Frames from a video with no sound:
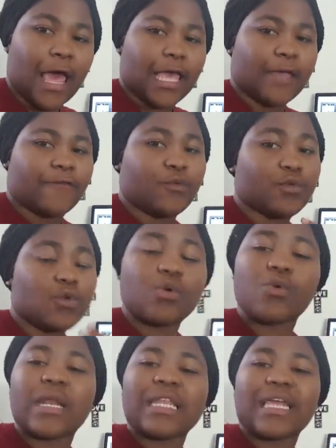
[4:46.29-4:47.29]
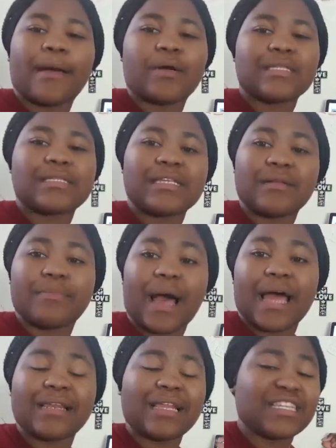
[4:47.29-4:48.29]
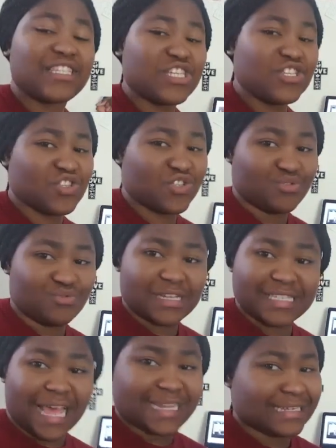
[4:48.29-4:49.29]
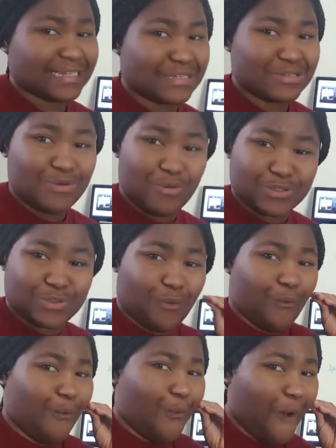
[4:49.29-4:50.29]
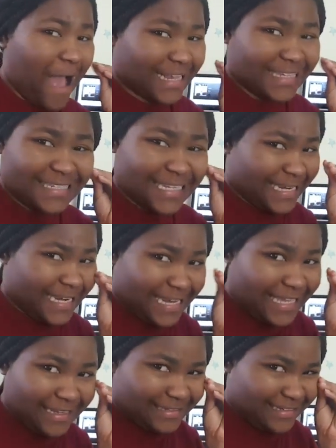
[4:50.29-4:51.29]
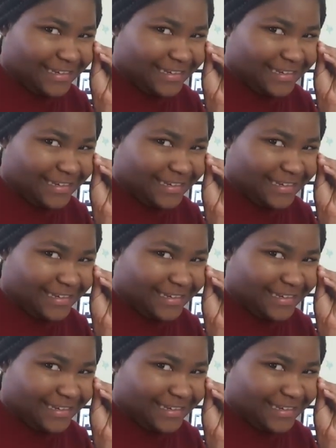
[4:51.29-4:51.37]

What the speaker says: If you don't know anything about steel pan, they teach you, because I didn't know squat diddly.